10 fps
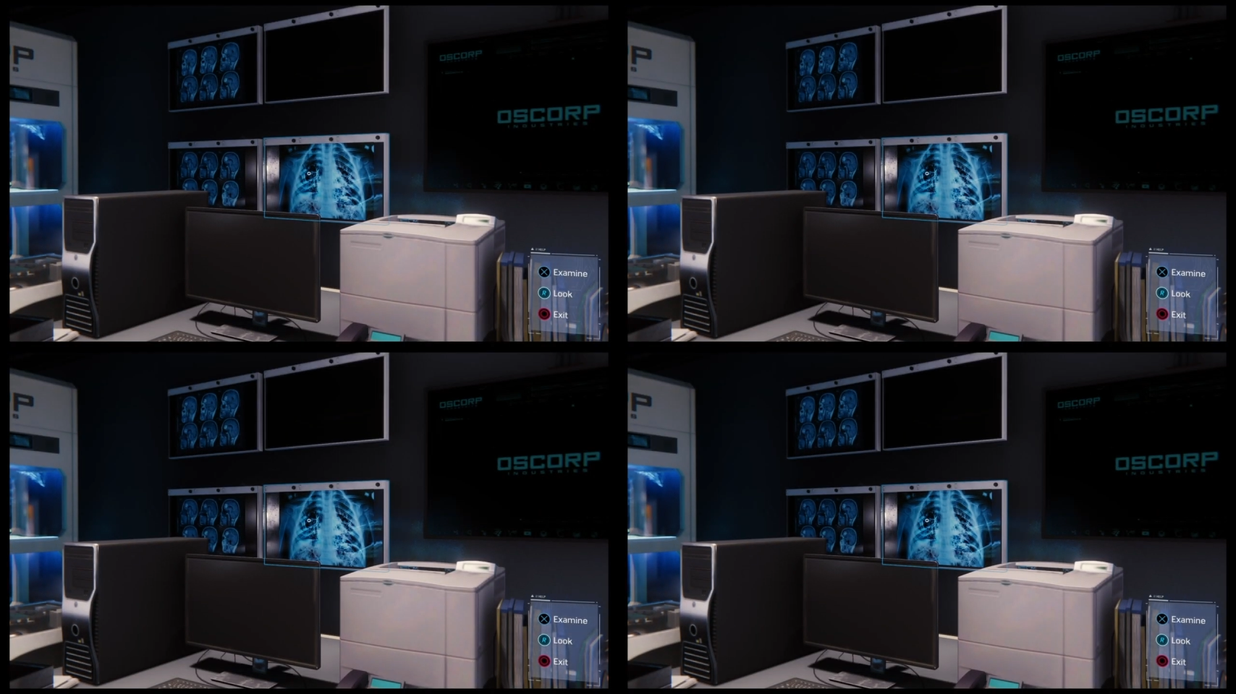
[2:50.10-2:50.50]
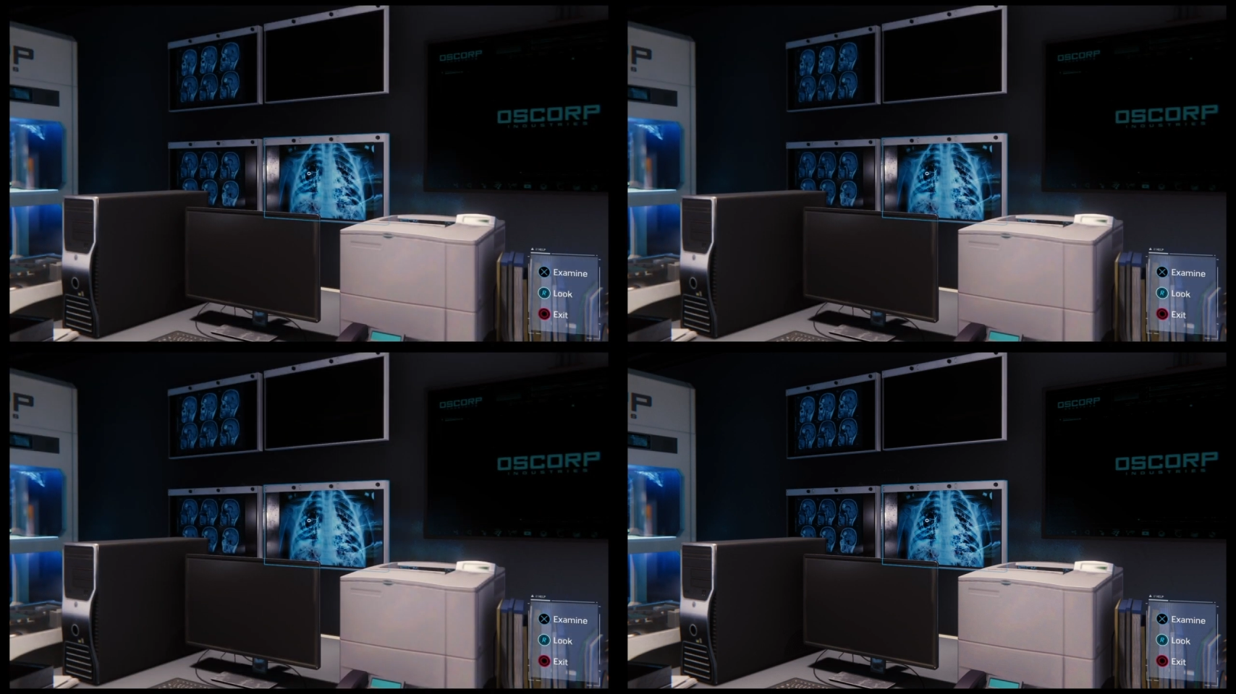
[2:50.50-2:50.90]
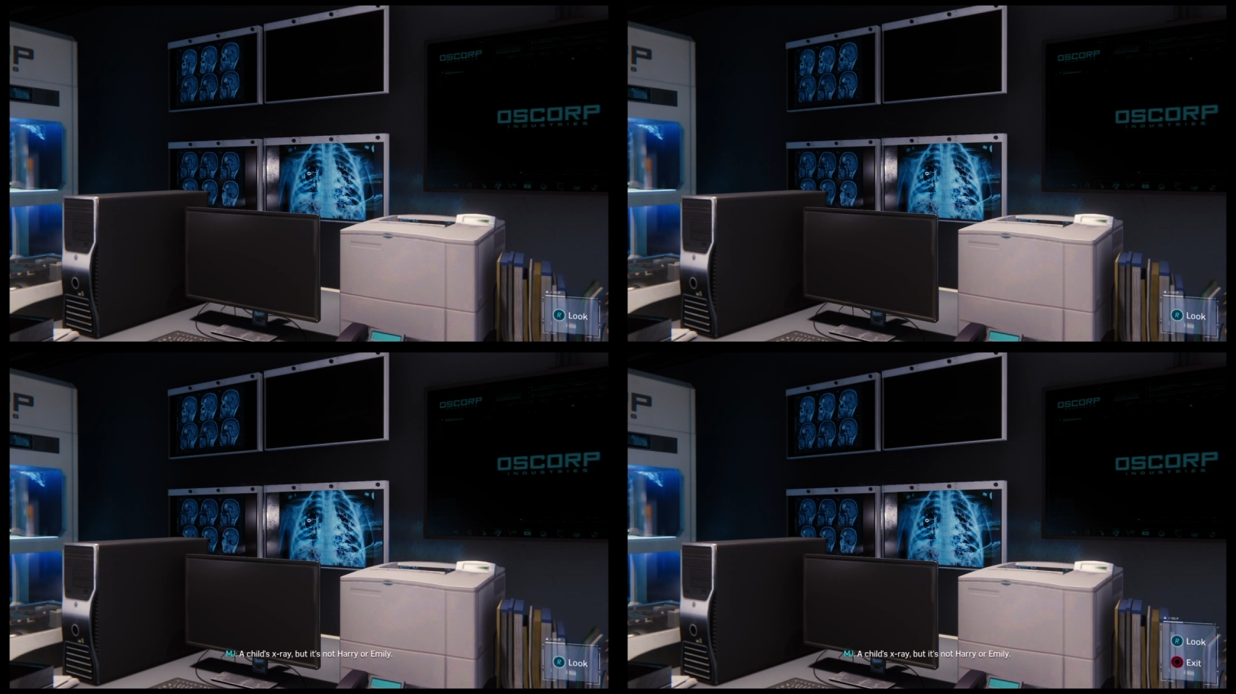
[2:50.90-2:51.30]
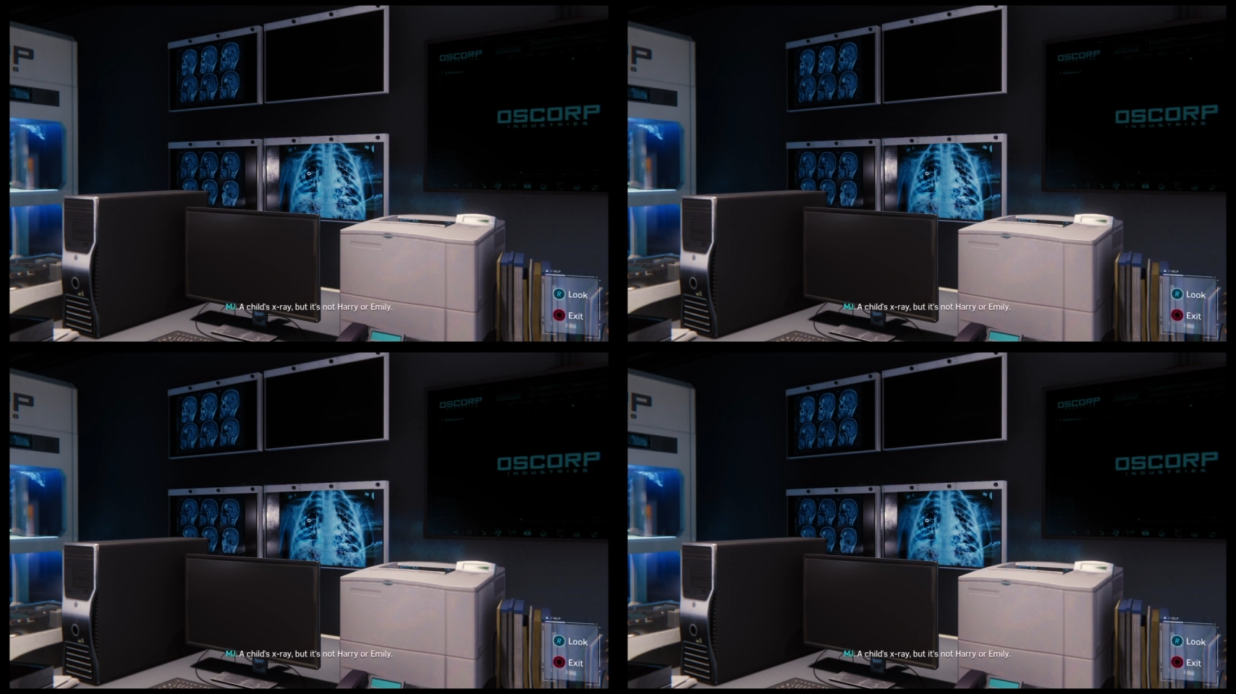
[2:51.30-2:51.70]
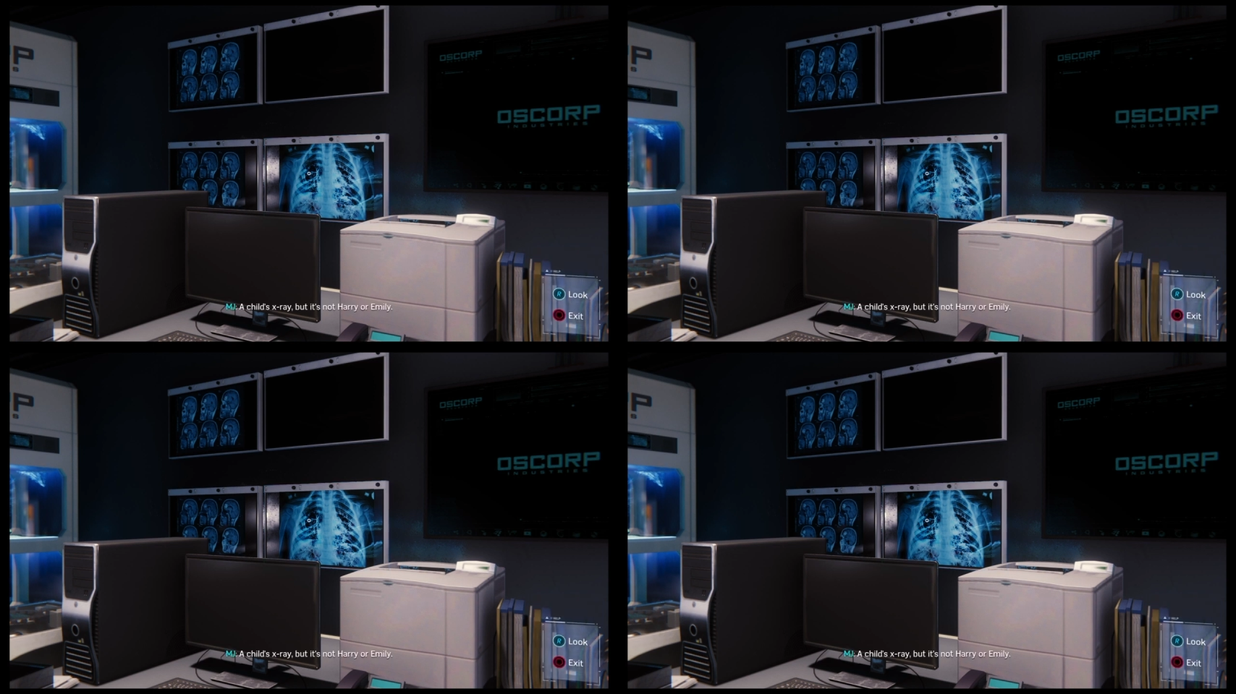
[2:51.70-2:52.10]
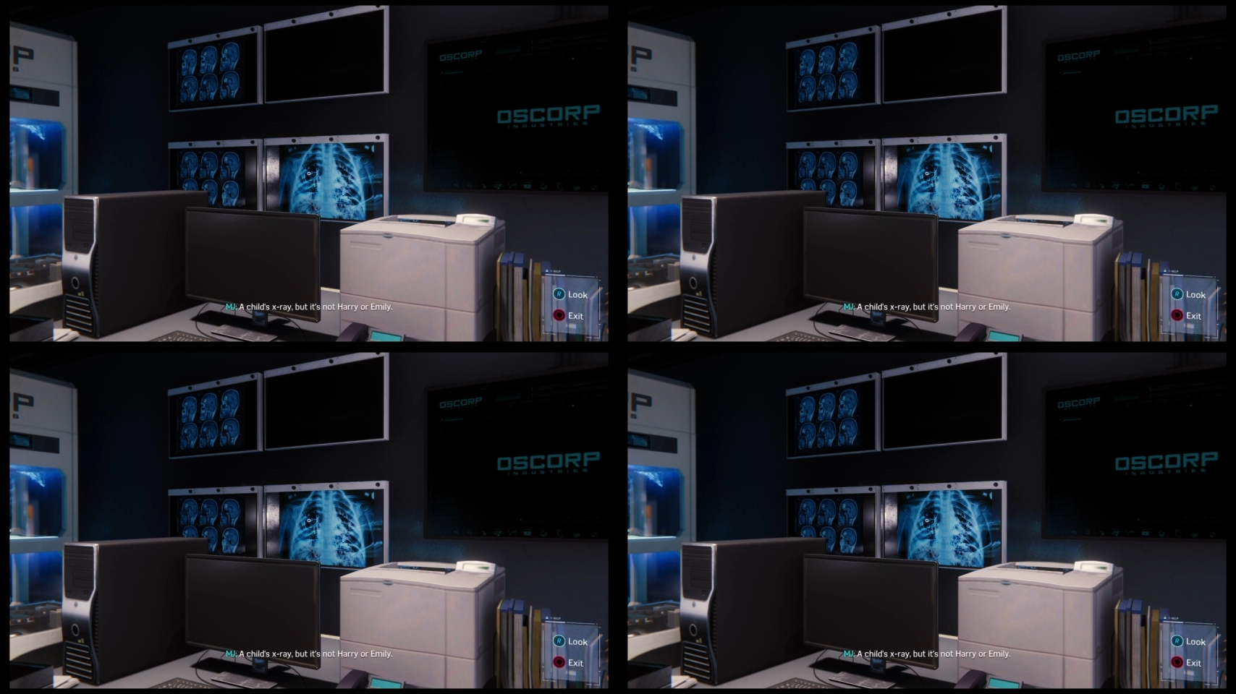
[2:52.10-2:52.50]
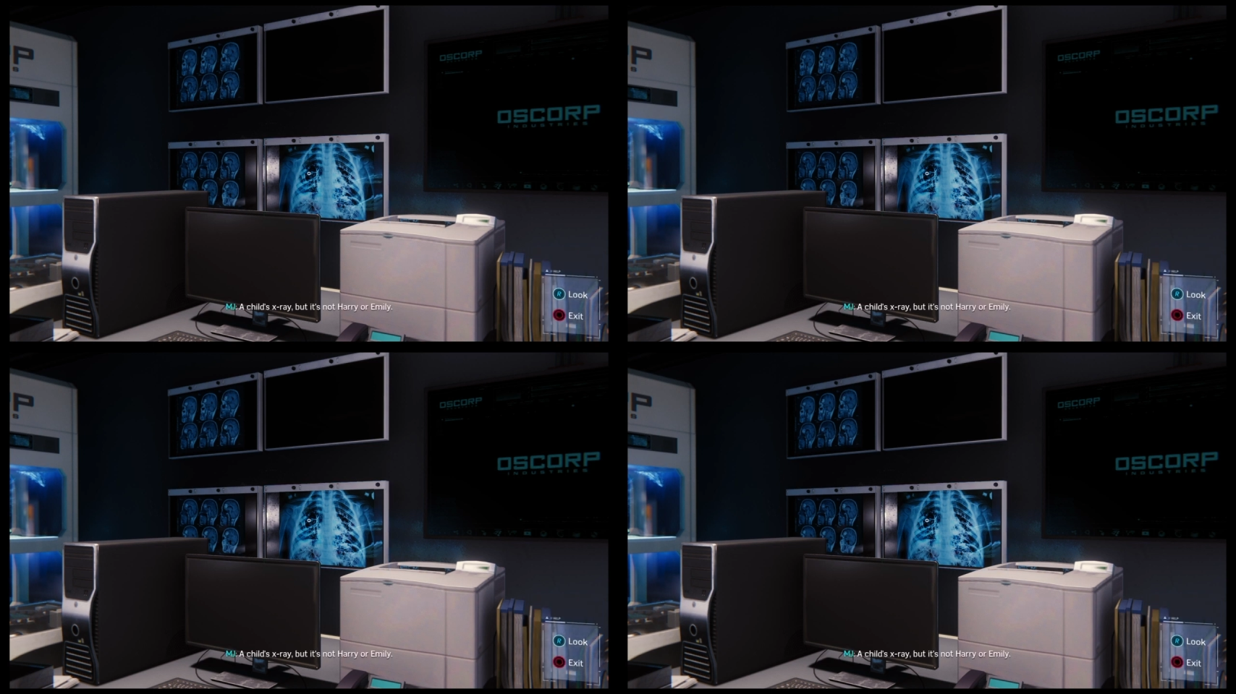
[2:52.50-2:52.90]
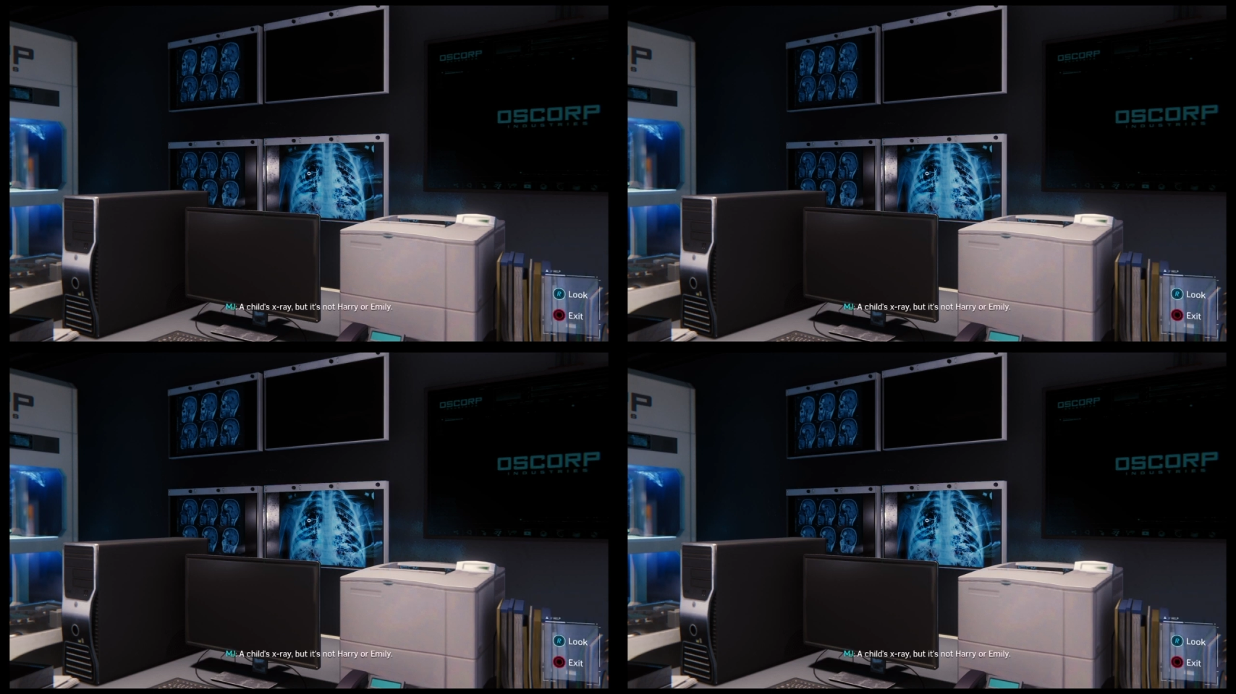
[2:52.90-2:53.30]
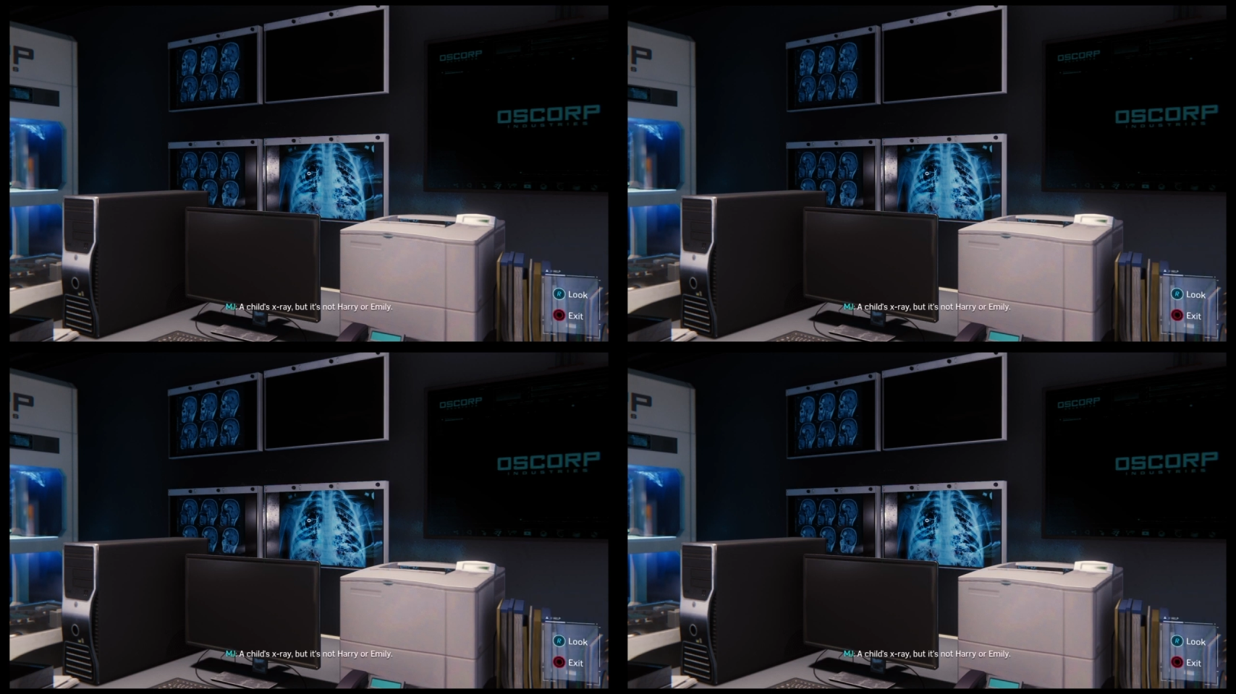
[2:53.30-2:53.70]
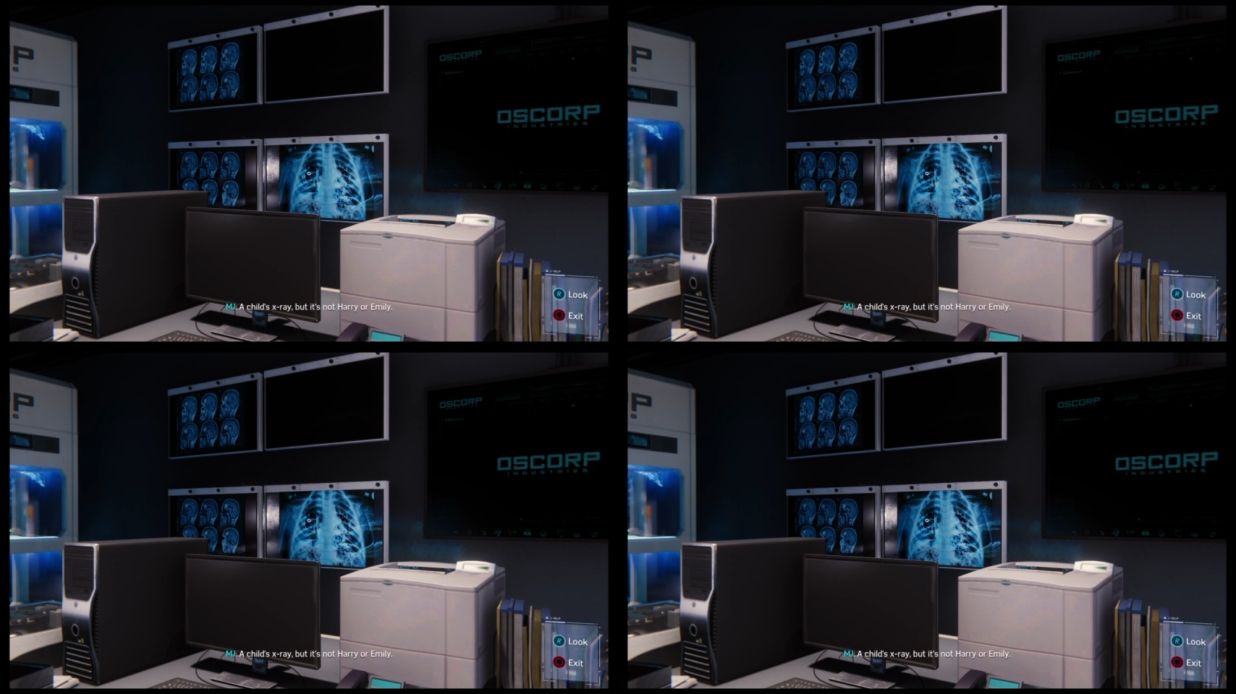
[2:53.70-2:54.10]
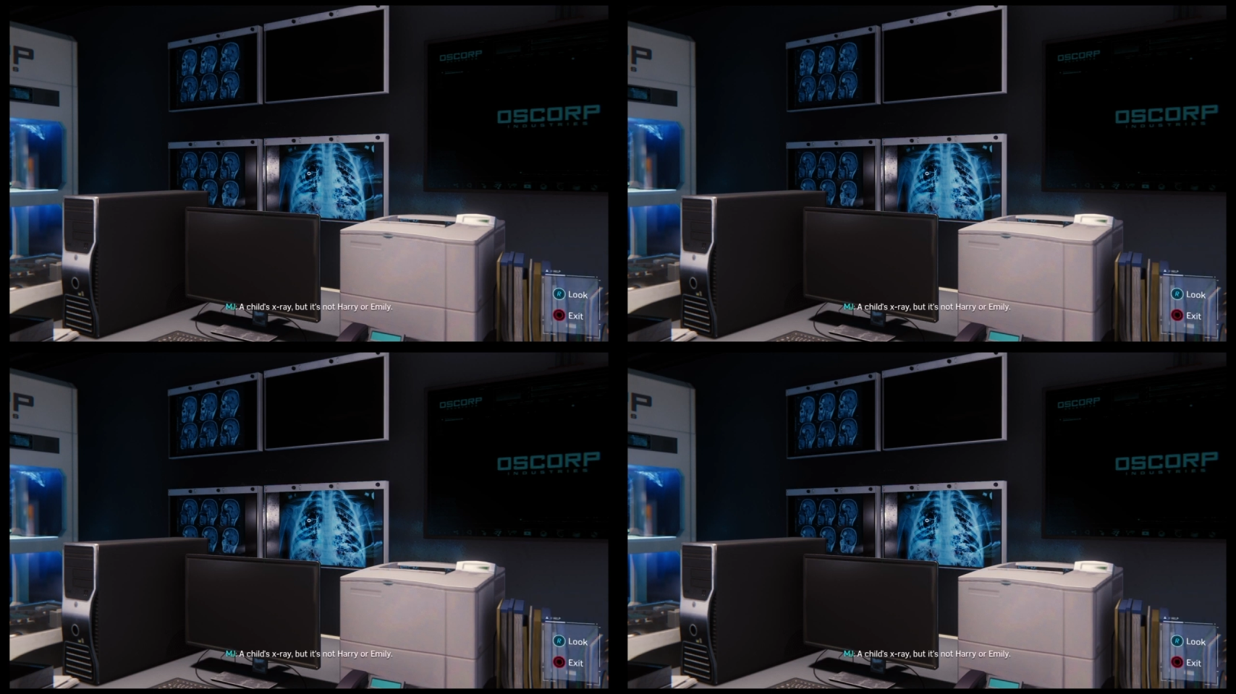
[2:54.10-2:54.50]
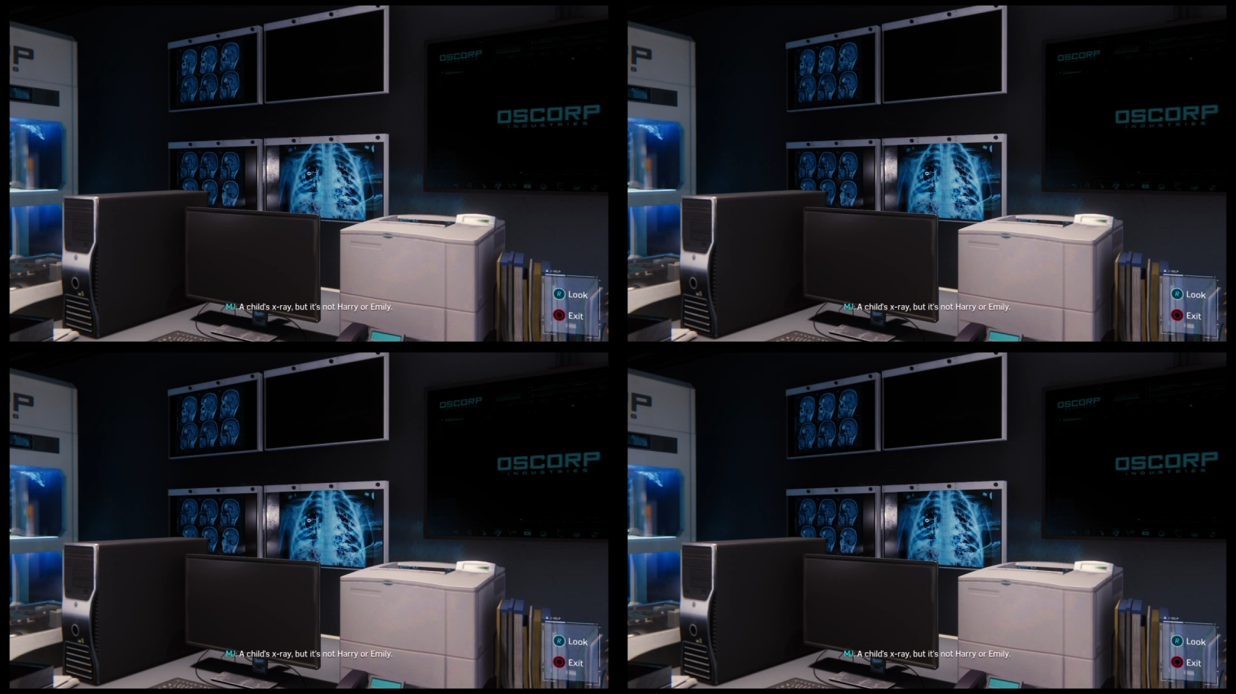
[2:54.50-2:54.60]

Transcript: Nobody's mouth can be seen.